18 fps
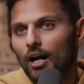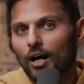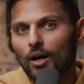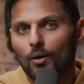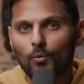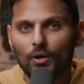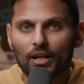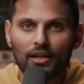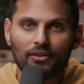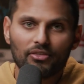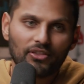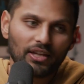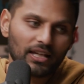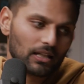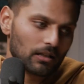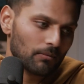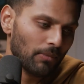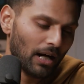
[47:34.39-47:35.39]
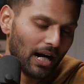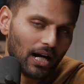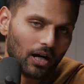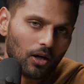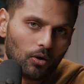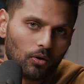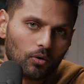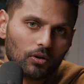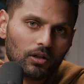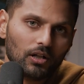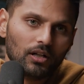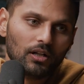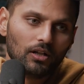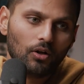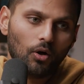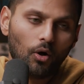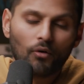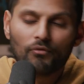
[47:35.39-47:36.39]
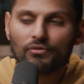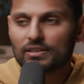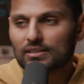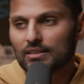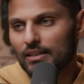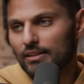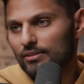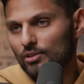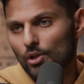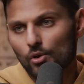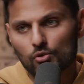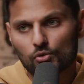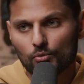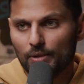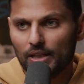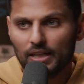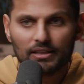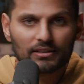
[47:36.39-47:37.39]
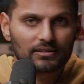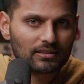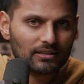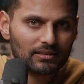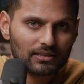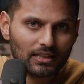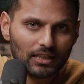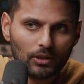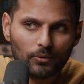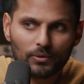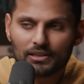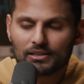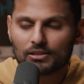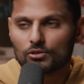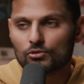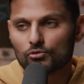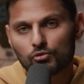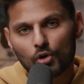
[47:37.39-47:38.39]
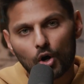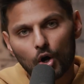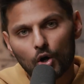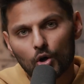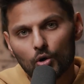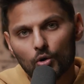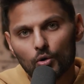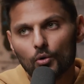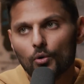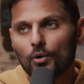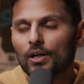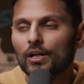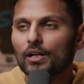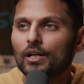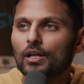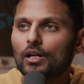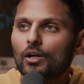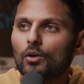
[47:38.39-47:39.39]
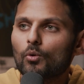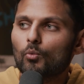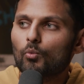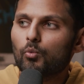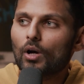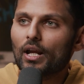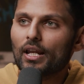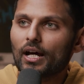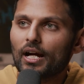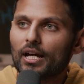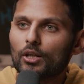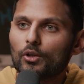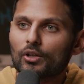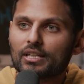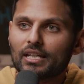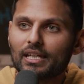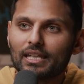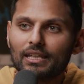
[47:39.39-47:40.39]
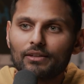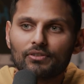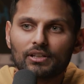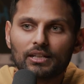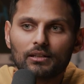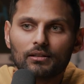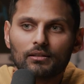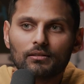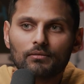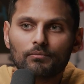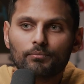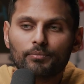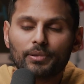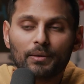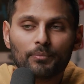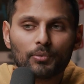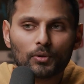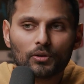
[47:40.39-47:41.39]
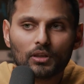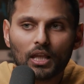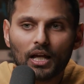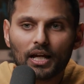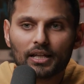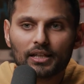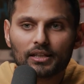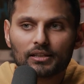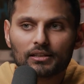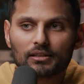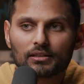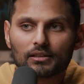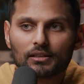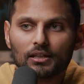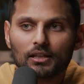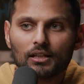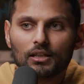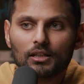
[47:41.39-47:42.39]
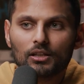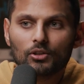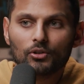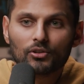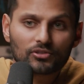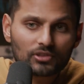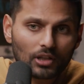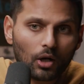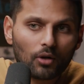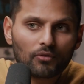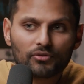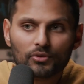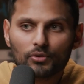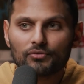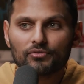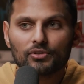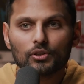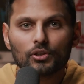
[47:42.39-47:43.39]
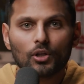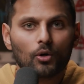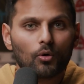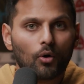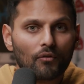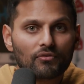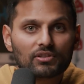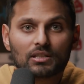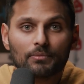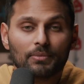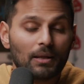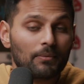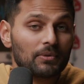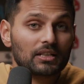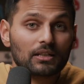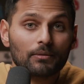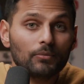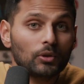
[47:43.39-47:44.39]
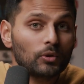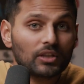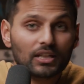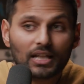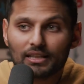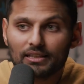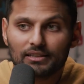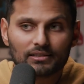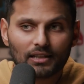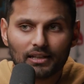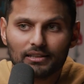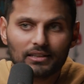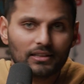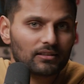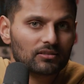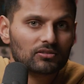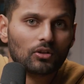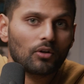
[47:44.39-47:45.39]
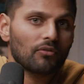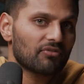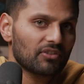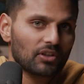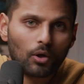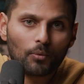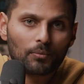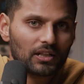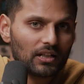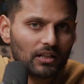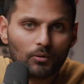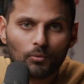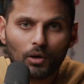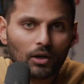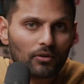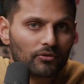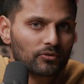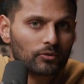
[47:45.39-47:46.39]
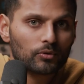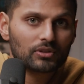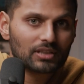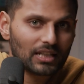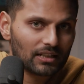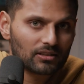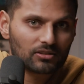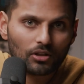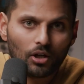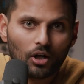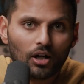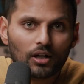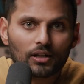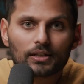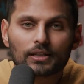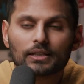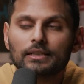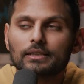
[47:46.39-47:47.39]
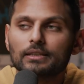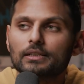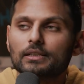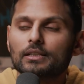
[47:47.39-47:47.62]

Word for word: uh, when I think about obviously social media is continuing to grow. When I look at even people like yourself who've, you know, obviously been able to communicate these ideas so phenomenally well through TikTok,